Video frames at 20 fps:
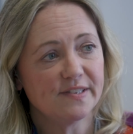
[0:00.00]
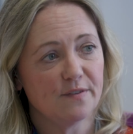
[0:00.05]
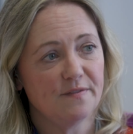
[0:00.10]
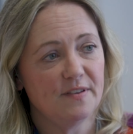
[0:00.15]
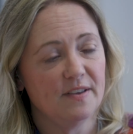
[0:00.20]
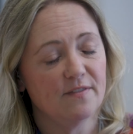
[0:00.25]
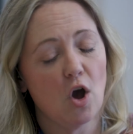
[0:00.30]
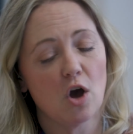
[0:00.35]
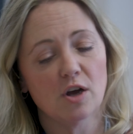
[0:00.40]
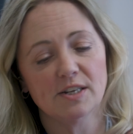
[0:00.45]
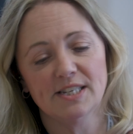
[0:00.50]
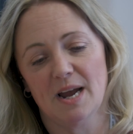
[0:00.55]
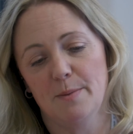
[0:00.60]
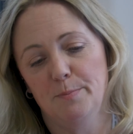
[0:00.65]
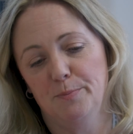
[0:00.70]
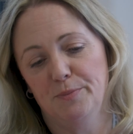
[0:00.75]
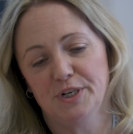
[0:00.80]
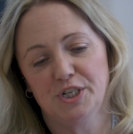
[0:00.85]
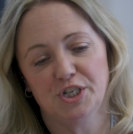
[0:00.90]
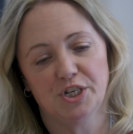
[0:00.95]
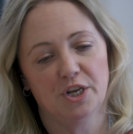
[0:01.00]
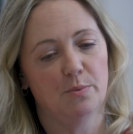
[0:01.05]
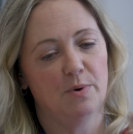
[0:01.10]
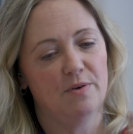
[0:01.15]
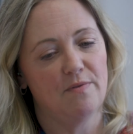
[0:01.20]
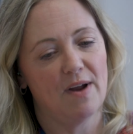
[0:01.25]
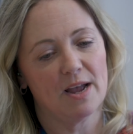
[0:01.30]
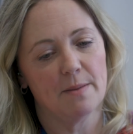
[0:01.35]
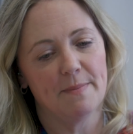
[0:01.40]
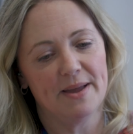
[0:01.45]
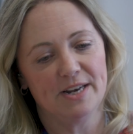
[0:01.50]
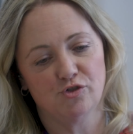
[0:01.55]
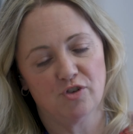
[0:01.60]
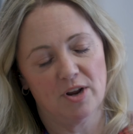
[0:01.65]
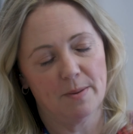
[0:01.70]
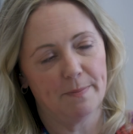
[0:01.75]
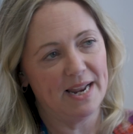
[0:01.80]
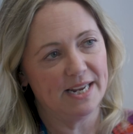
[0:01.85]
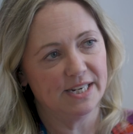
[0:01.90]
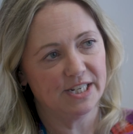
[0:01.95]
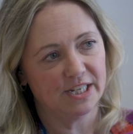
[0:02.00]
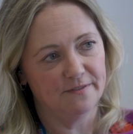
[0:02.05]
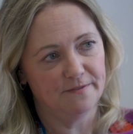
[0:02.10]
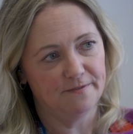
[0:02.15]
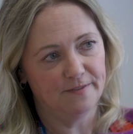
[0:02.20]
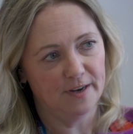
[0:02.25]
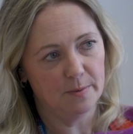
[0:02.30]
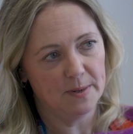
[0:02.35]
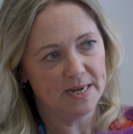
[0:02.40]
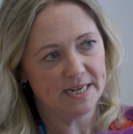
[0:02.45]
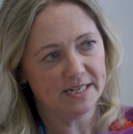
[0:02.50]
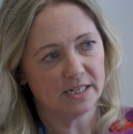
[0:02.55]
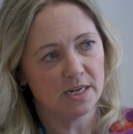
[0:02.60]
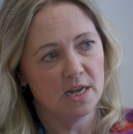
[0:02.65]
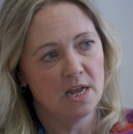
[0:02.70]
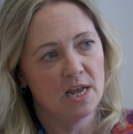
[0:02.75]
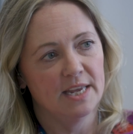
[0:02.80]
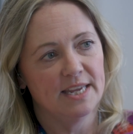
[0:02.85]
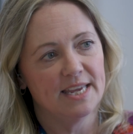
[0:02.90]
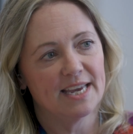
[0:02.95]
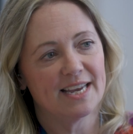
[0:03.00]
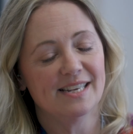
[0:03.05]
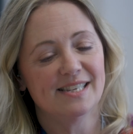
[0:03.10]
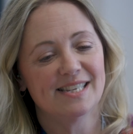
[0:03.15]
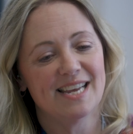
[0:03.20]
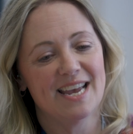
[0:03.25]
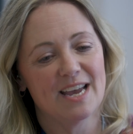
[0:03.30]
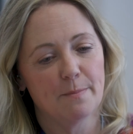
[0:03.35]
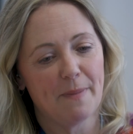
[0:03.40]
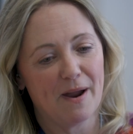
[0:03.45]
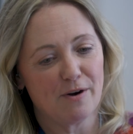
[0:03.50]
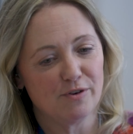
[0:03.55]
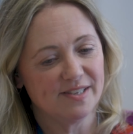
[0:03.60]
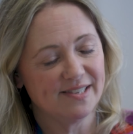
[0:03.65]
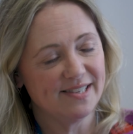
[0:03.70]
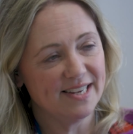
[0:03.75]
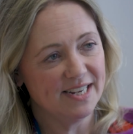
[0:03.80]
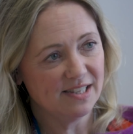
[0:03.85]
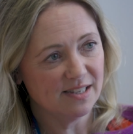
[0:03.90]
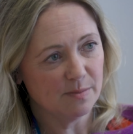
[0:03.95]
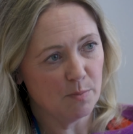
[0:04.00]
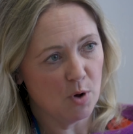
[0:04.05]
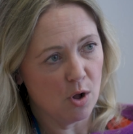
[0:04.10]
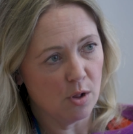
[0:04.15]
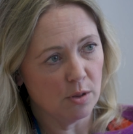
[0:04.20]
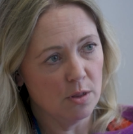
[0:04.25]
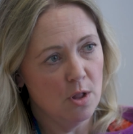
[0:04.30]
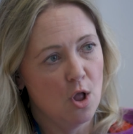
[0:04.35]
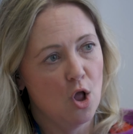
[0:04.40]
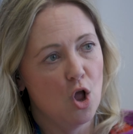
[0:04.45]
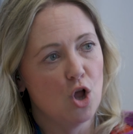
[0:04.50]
So if you've got a temperature, we recommend drink plenty of fluid. You can take paracetamol.